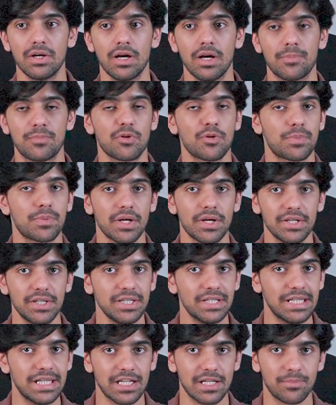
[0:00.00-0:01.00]
a
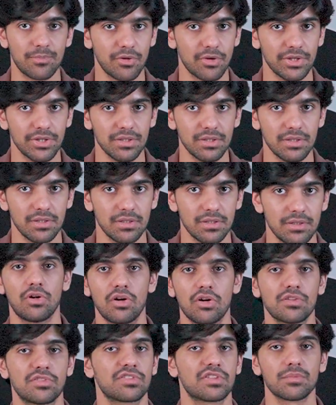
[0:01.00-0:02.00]
proprietary data point,
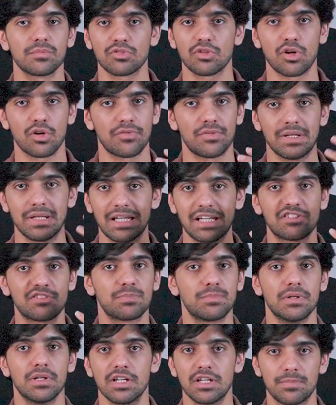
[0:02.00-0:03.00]
or some sort of an
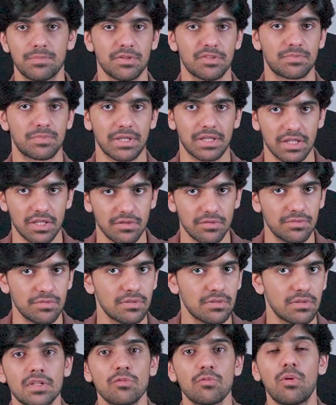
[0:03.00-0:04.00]
expert perspective.
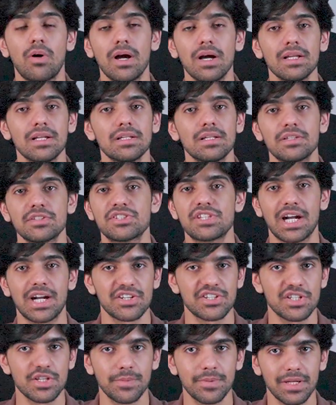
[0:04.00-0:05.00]
While
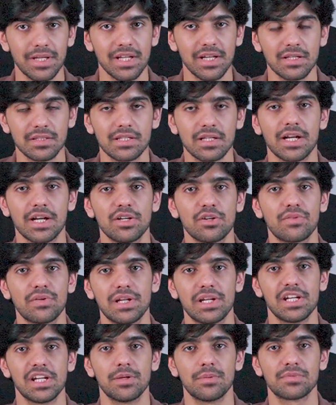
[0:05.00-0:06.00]
ChatGPT and other kind of
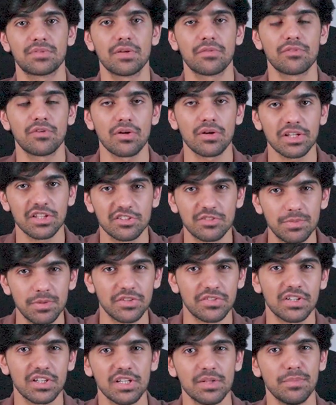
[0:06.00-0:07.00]
LLMs have not
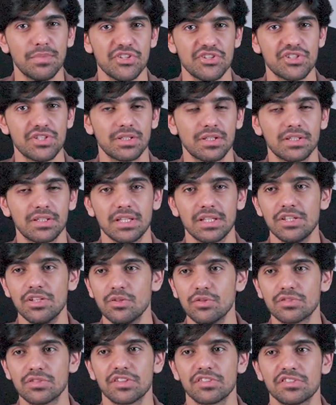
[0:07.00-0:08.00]
explicitly mentioned that they
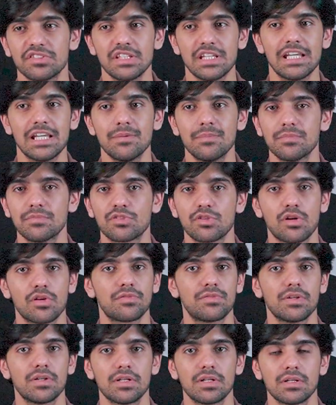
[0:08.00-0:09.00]
use the same sort
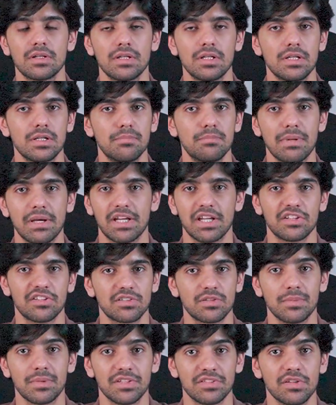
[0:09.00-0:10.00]
of a
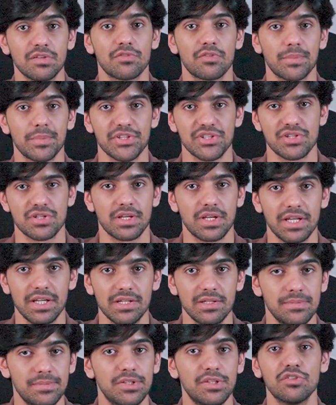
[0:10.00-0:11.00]
mechanism as information
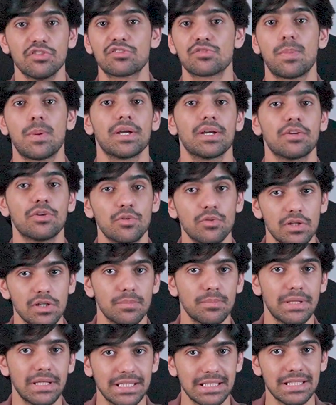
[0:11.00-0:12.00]
gain used by Google
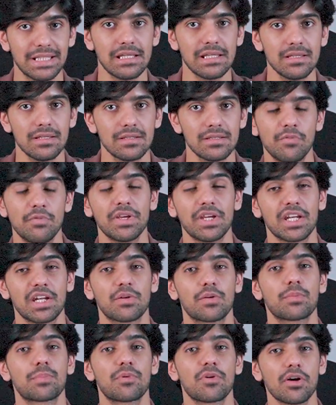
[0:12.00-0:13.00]
mainly, we can
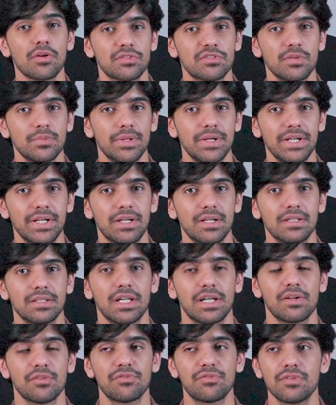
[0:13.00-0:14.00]
approximate
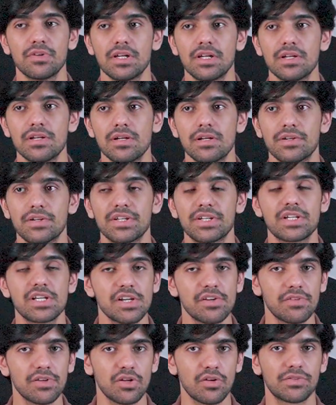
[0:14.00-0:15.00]
that if
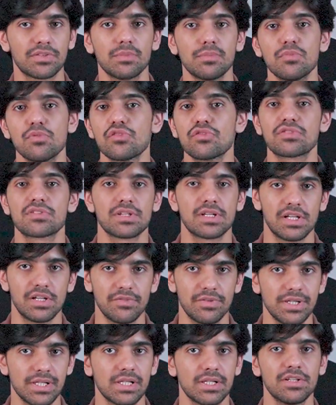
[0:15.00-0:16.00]
retrieval of the most
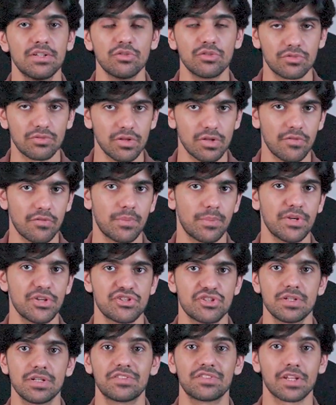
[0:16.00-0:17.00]
relevant and useful
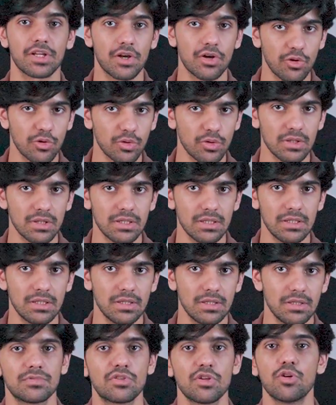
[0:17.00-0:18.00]
information is the goal,
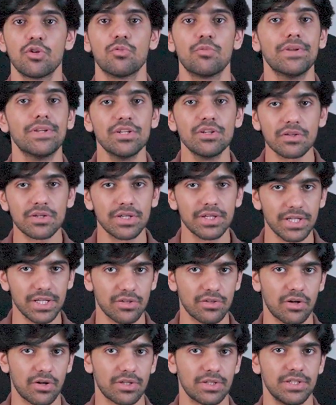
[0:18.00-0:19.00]
so when you're
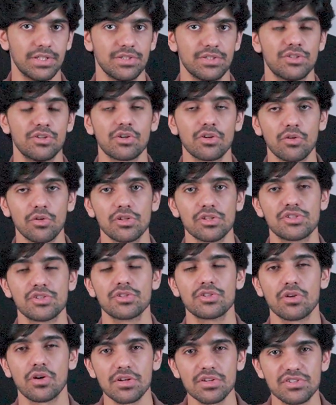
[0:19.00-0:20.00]
creating content, your goal
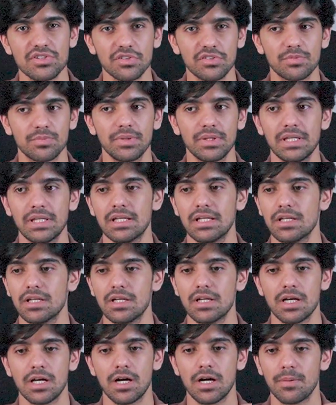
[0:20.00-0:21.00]
should not just be
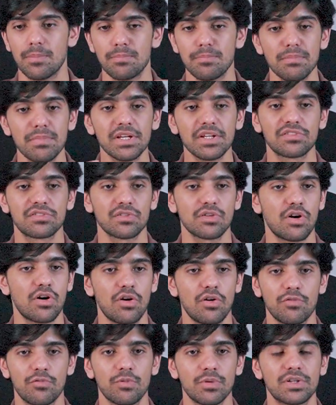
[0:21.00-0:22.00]
a mix
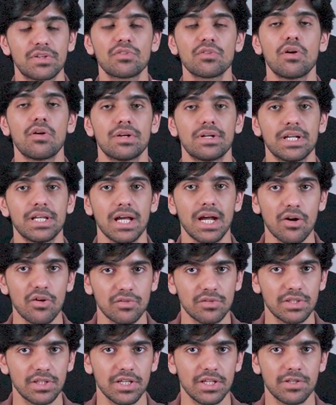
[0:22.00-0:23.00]
of what's already
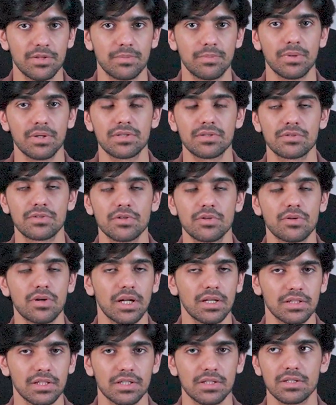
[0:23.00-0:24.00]
out there, but to
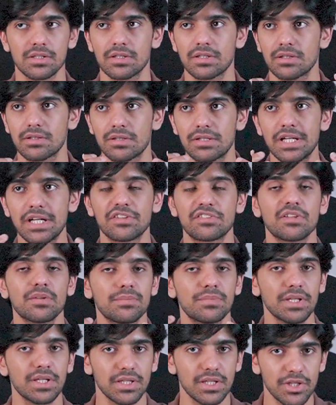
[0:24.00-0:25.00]
rather create
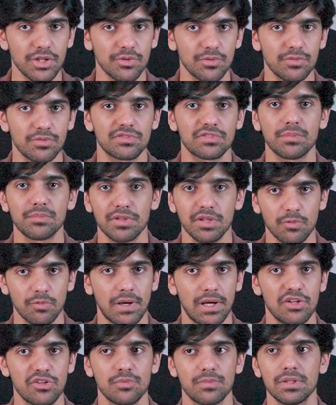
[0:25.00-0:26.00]
something new, something
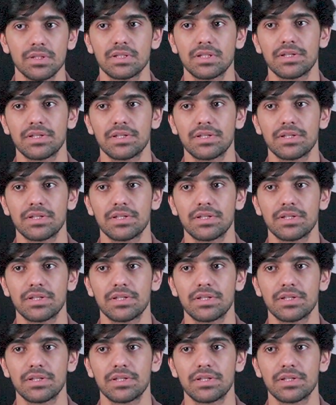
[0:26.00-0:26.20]
valuable